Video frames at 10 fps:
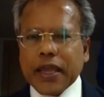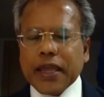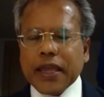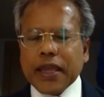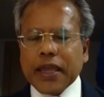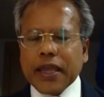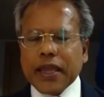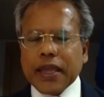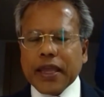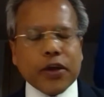in his
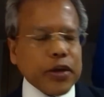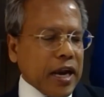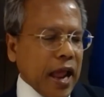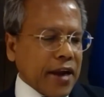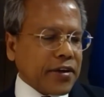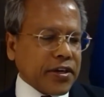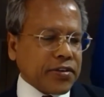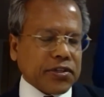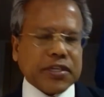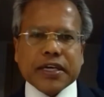inaugural
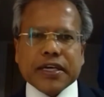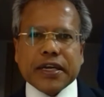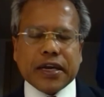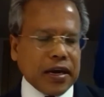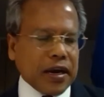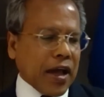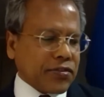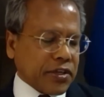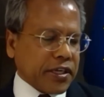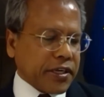address uh,
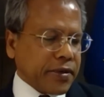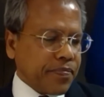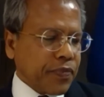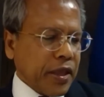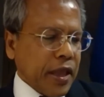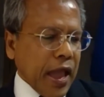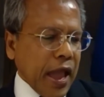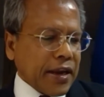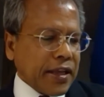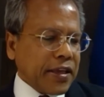last year,
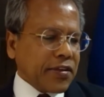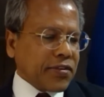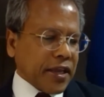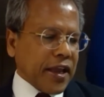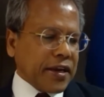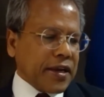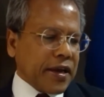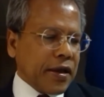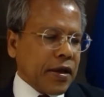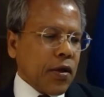and he said,
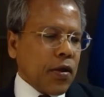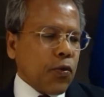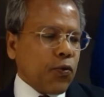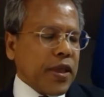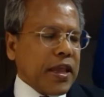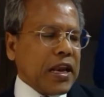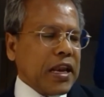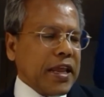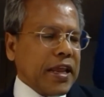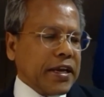uh, we
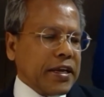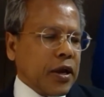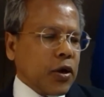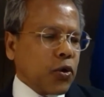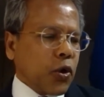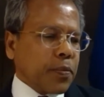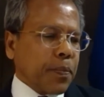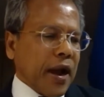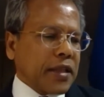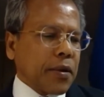lead
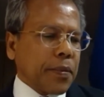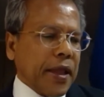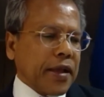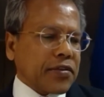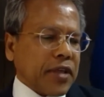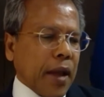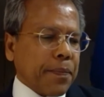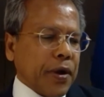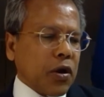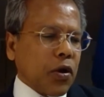not by the
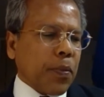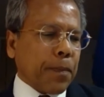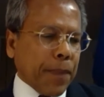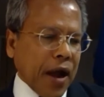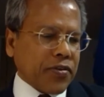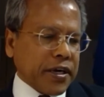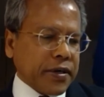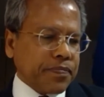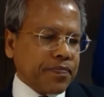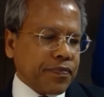example of power,